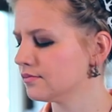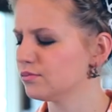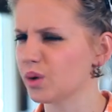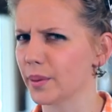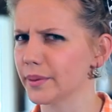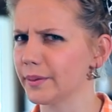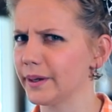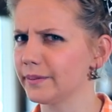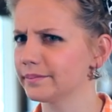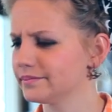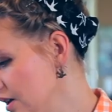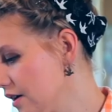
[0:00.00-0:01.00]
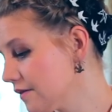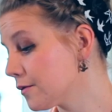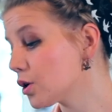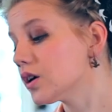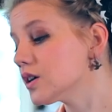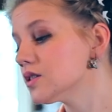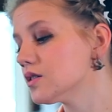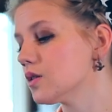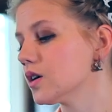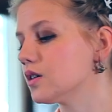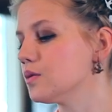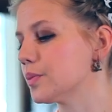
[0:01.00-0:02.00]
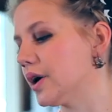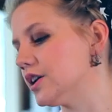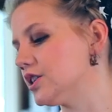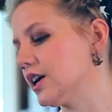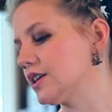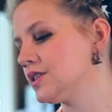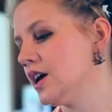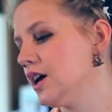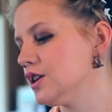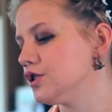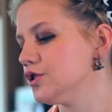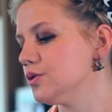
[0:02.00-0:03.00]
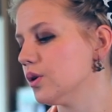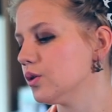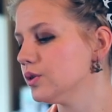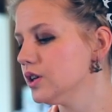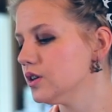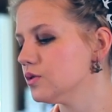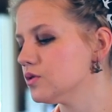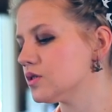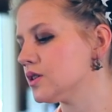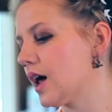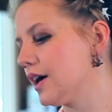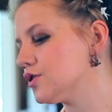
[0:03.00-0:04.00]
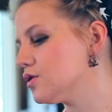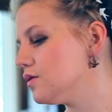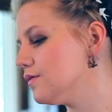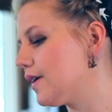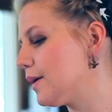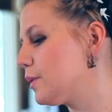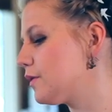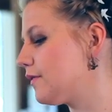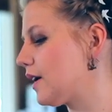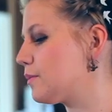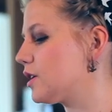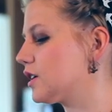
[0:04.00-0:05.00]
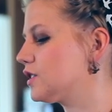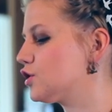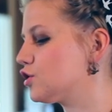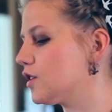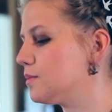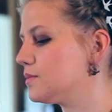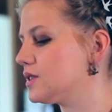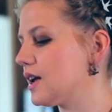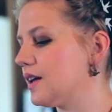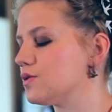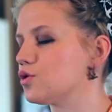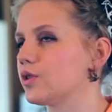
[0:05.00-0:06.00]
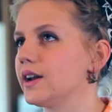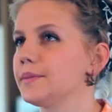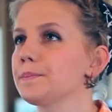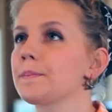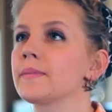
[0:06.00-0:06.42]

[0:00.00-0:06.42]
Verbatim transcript: Probably. For historical projects, do you only use natural fiber fabrics, trims, and thread?